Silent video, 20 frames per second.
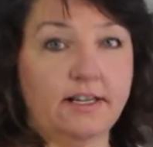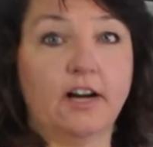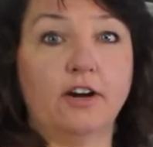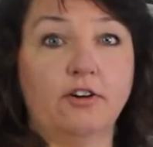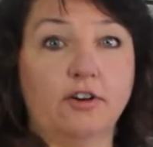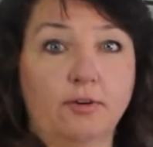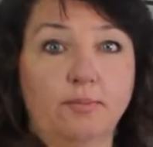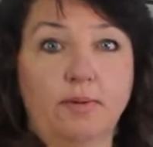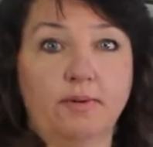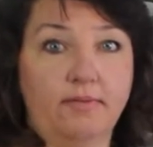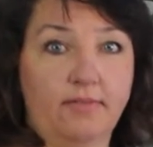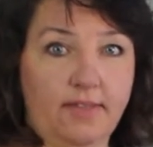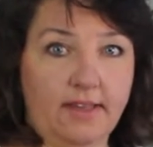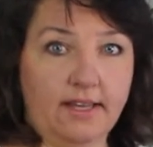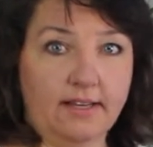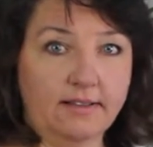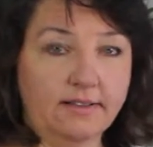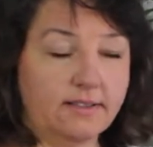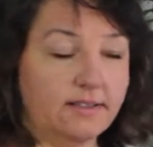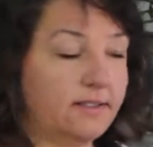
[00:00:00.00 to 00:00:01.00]
a group of
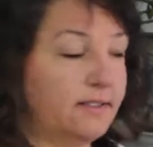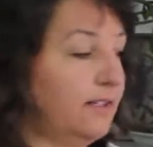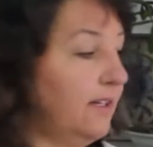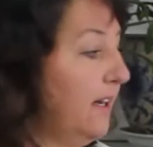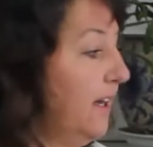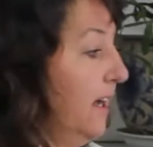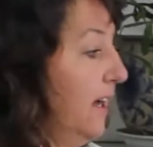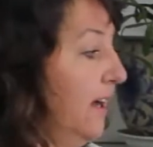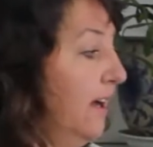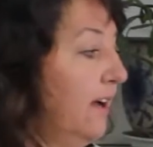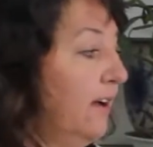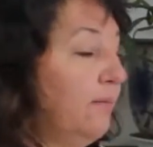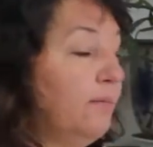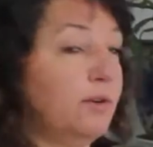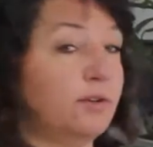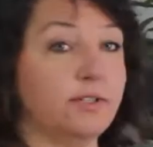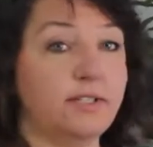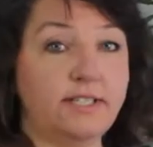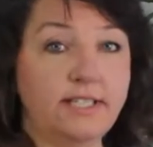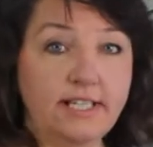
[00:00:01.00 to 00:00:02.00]
things,
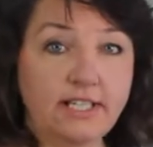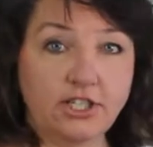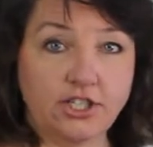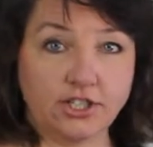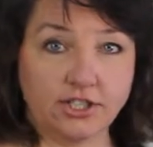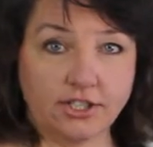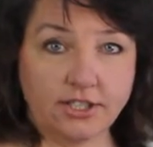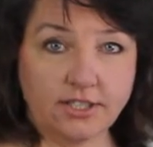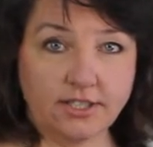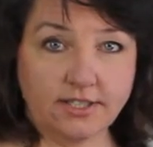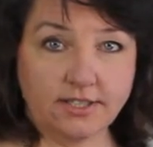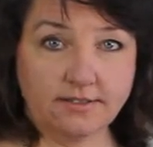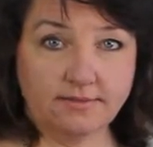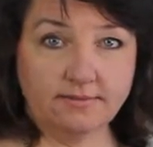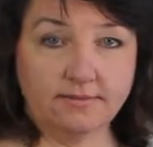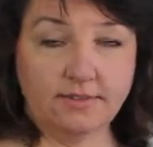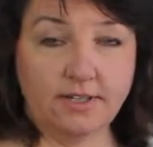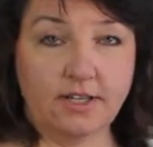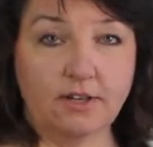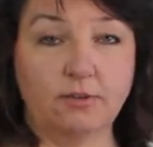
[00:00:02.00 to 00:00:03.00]
procedures,
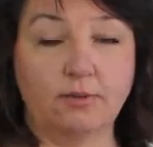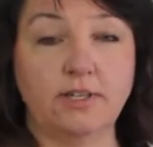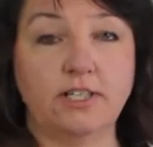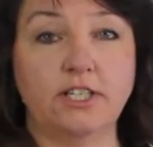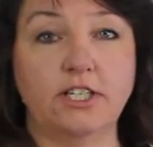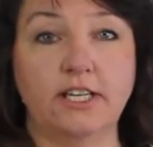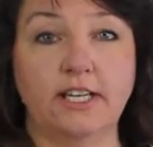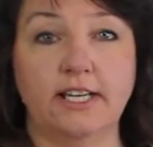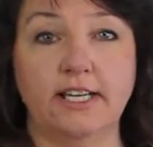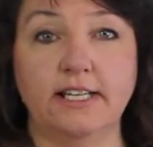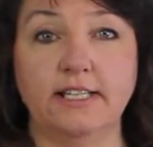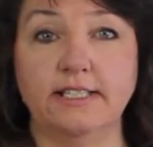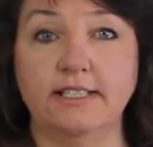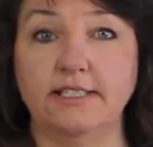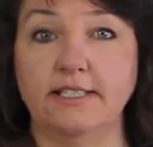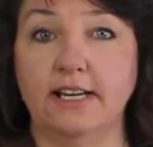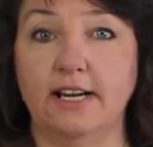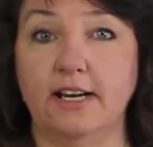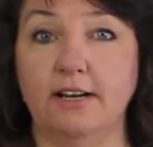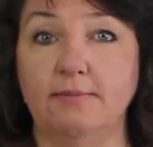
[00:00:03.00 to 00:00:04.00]
which
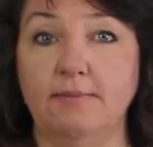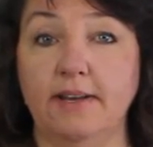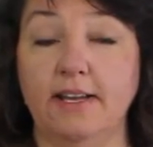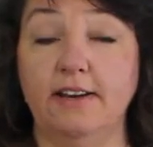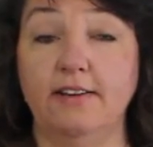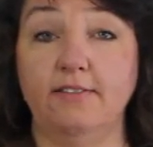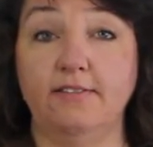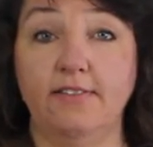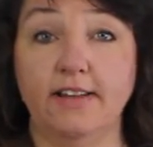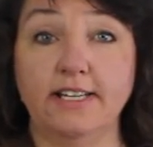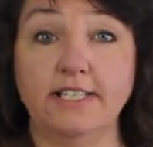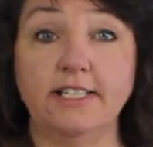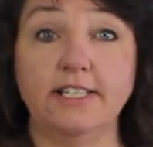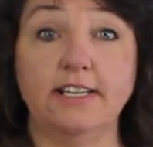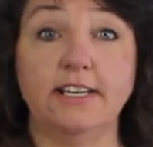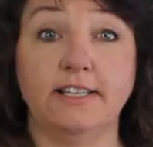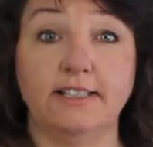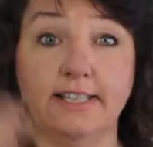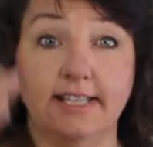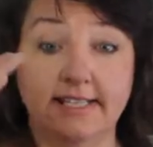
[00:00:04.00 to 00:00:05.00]
is an
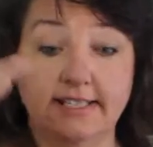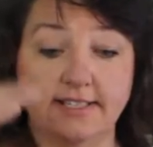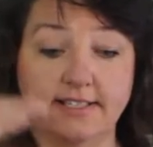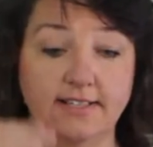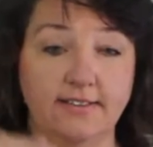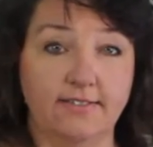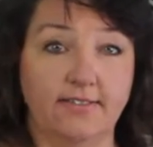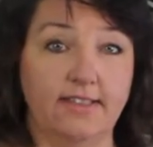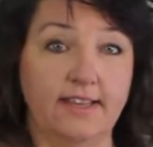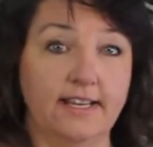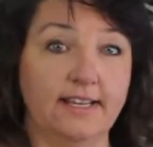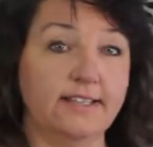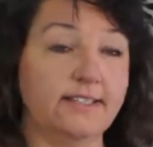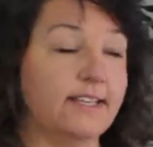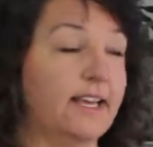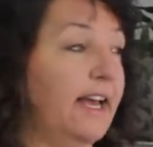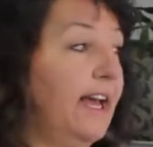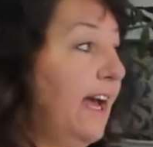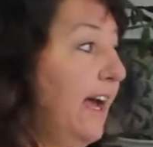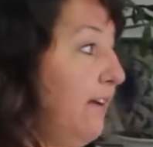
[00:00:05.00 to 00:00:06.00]
invented list of
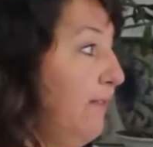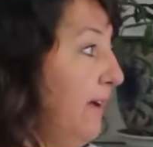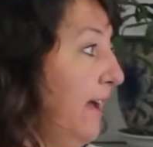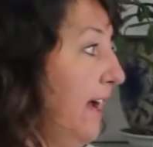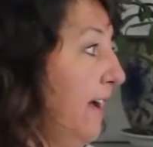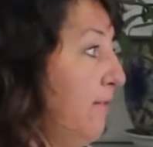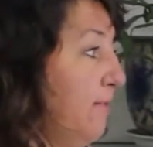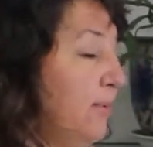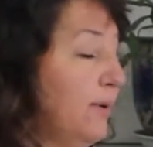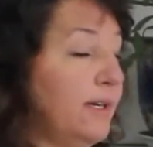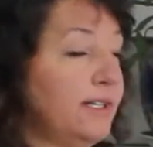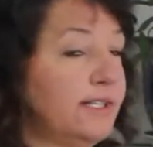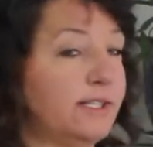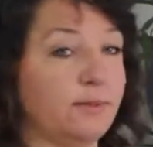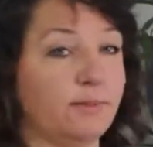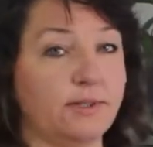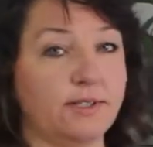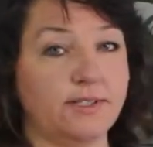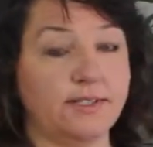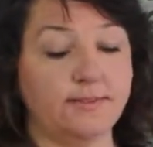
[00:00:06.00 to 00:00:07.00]
things, and we have
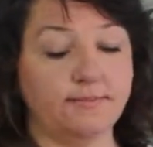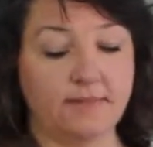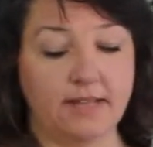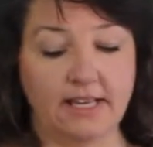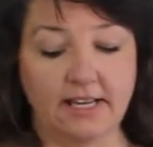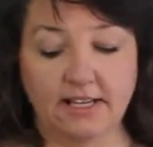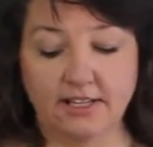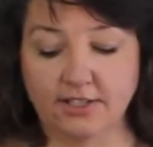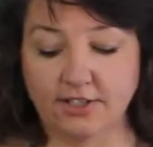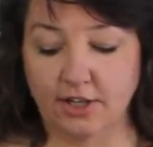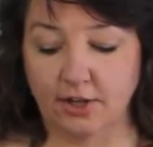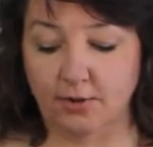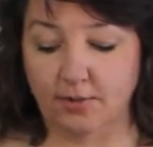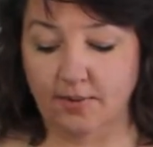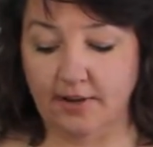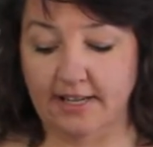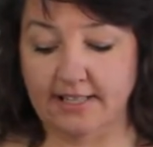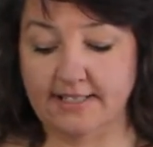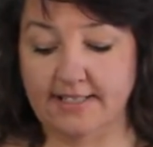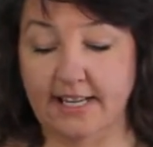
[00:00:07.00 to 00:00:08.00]
principles.
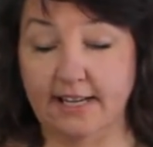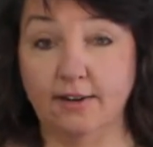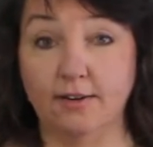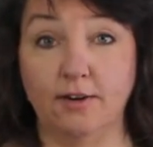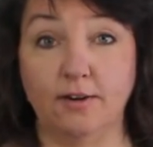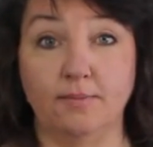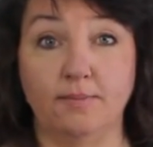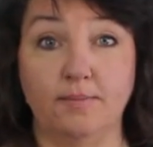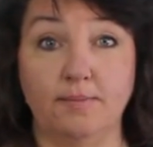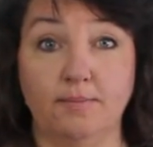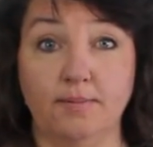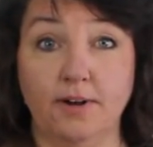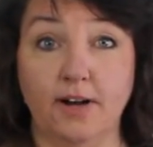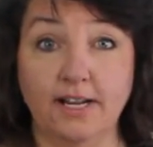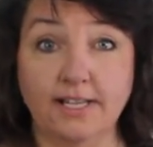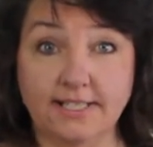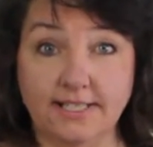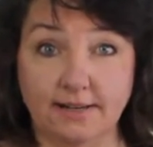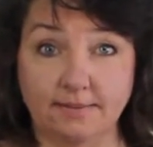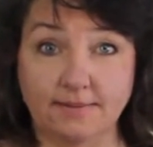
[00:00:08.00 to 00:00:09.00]
So I said a
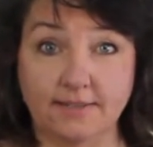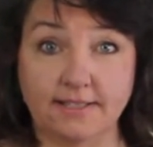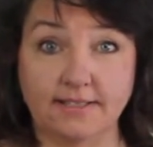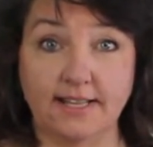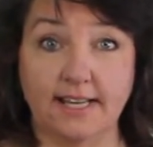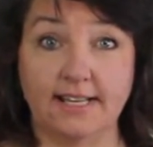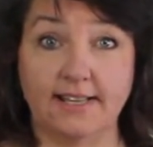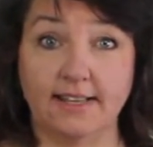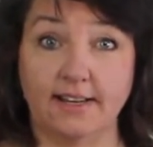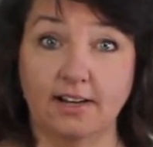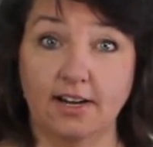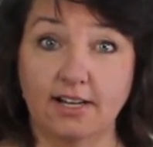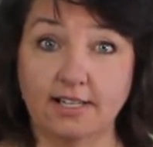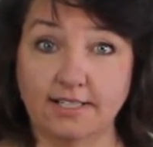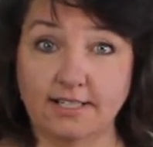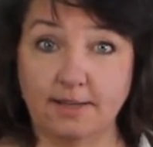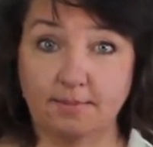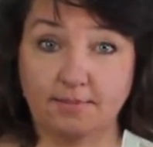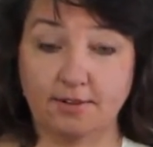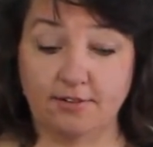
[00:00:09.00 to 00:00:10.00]
concept is like the
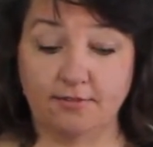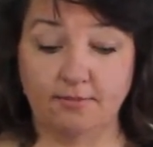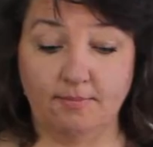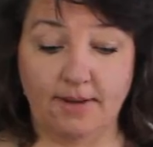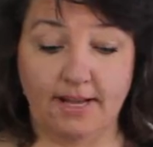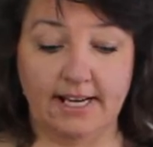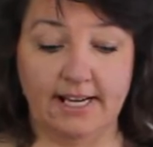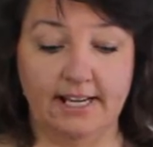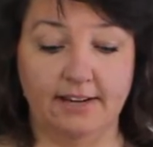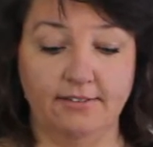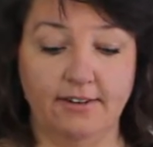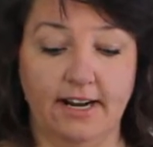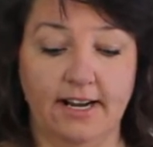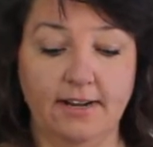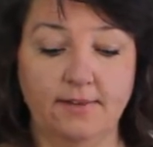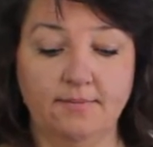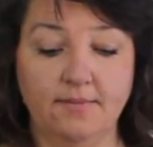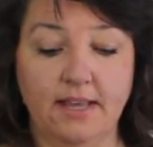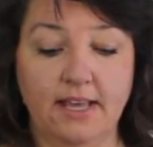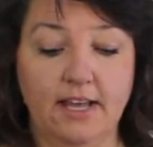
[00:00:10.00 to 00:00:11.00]
concept of money,
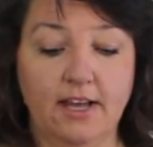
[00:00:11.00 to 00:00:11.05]
right?